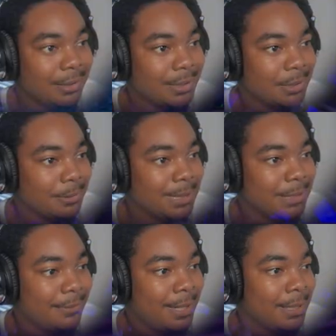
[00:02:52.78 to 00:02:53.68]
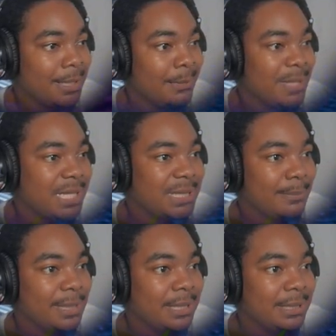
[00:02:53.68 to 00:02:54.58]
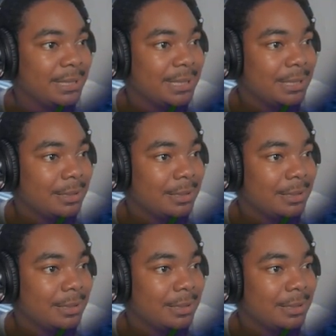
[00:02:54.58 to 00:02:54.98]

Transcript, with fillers: All right, so we need to find Eggman's base.